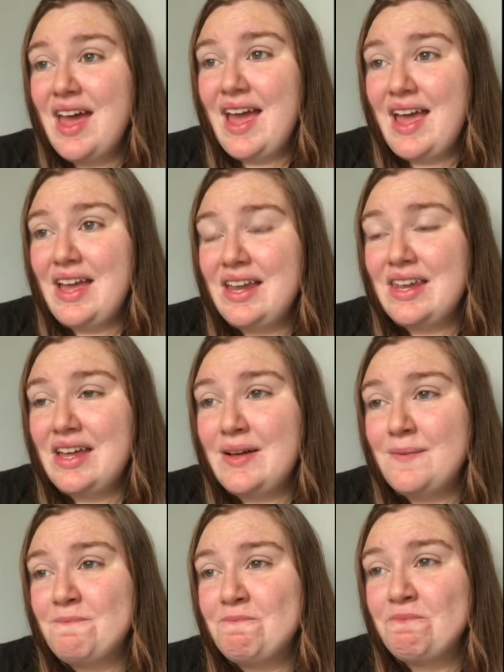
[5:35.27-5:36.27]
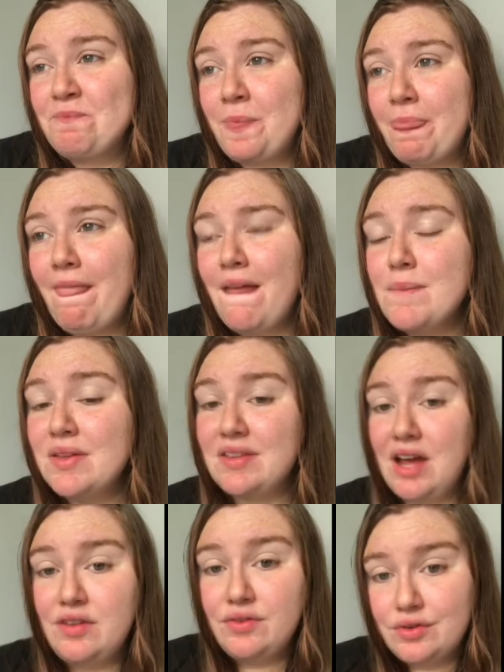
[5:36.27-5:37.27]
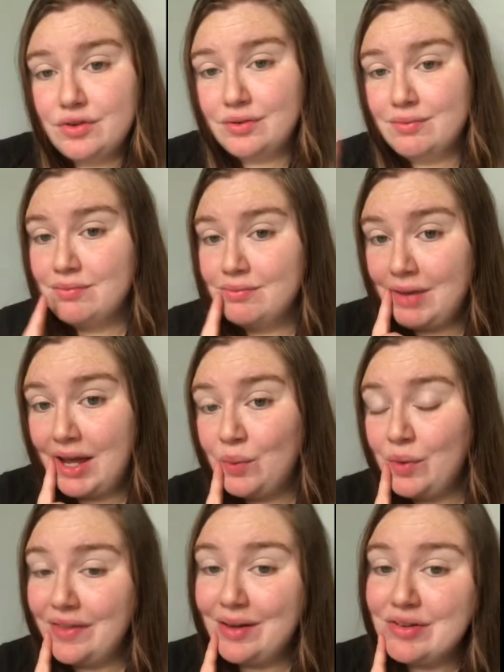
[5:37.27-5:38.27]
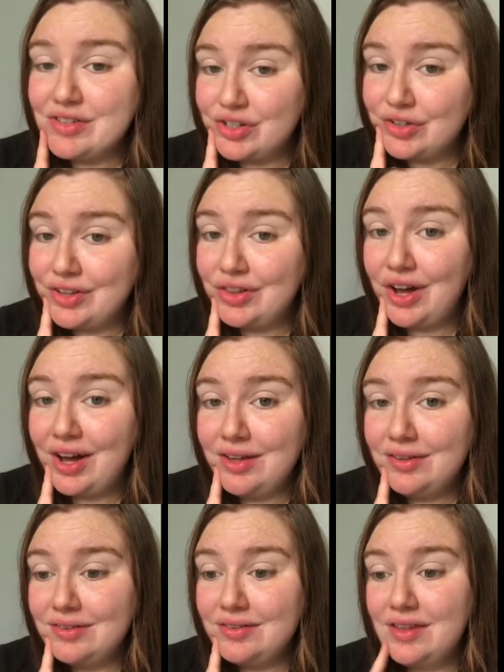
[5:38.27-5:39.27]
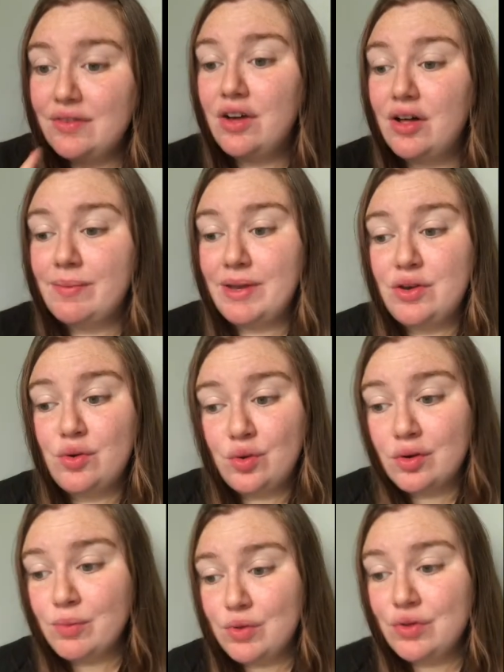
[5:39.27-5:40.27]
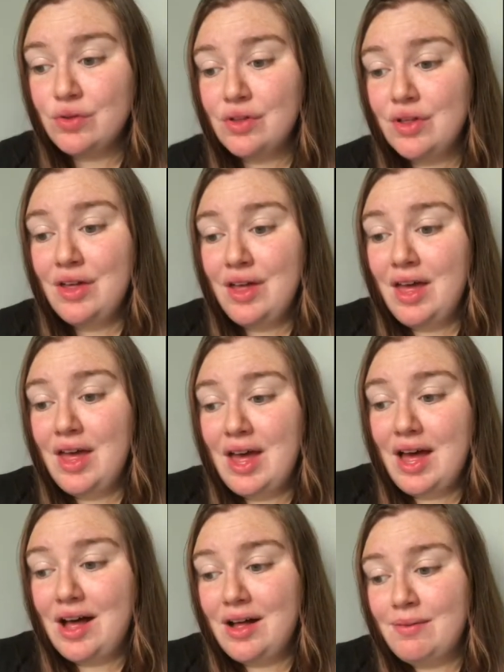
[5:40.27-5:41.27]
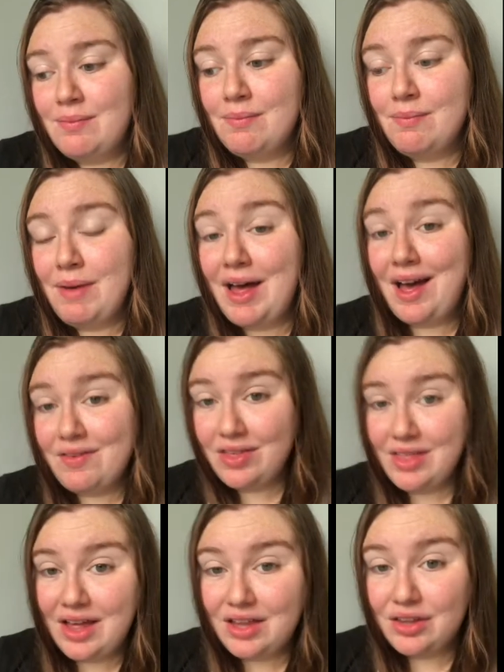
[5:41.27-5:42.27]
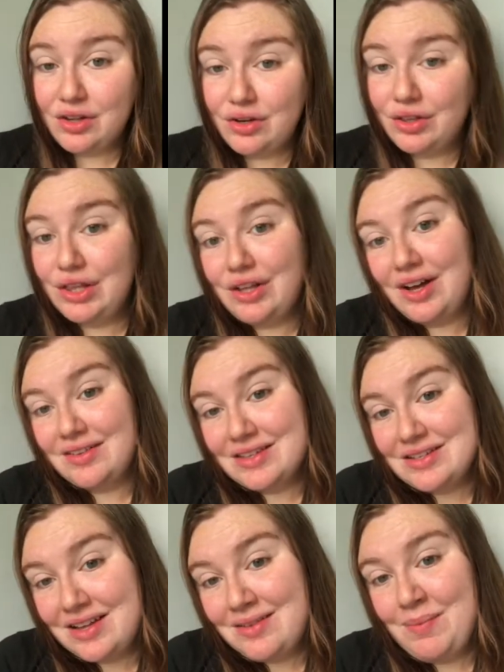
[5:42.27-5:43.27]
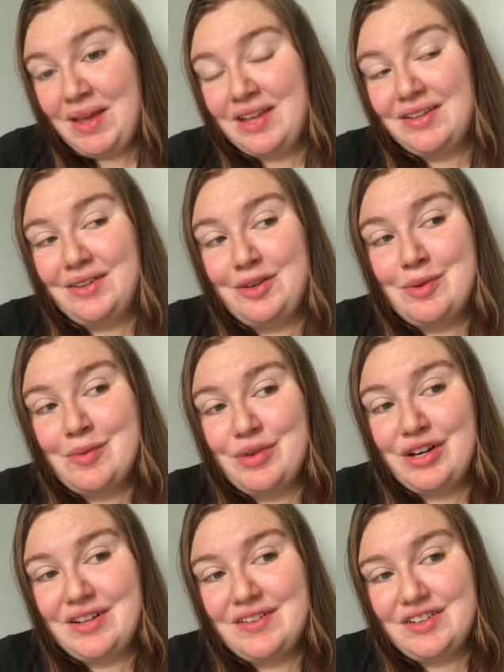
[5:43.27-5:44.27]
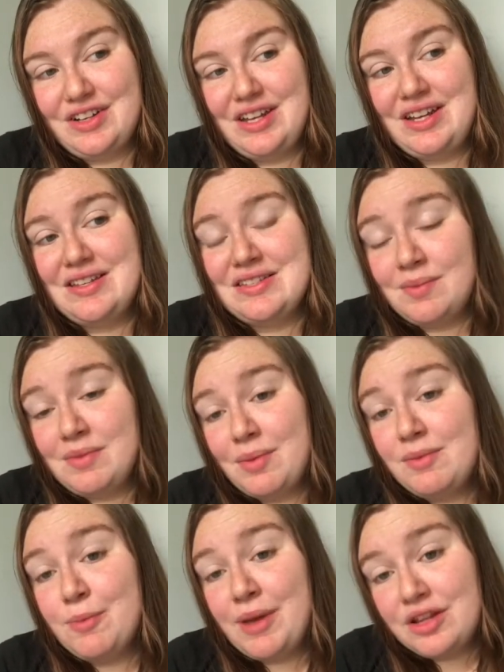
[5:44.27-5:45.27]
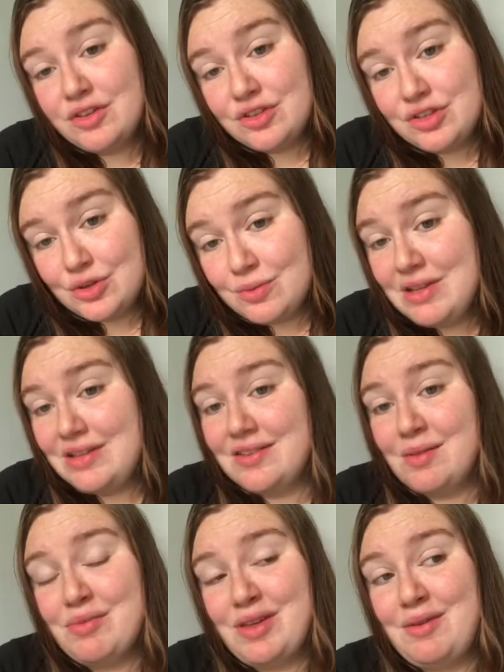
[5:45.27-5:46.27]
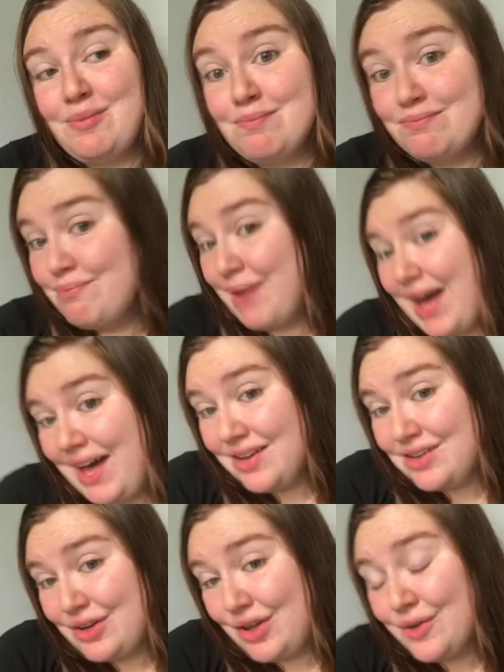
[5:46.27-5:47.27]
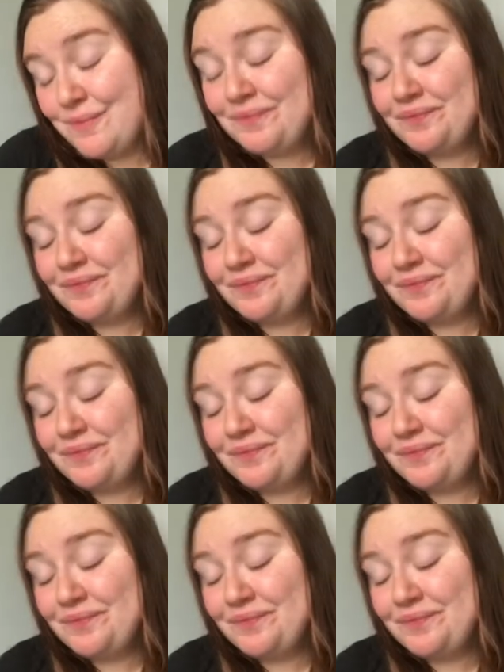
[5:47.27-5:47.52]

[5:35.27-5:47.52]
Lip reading: And besides for my one that was an early loss, they've all been normal. But having that early loss, it does make it a little bit more concerning because sometimes pains do mean something bad, you know?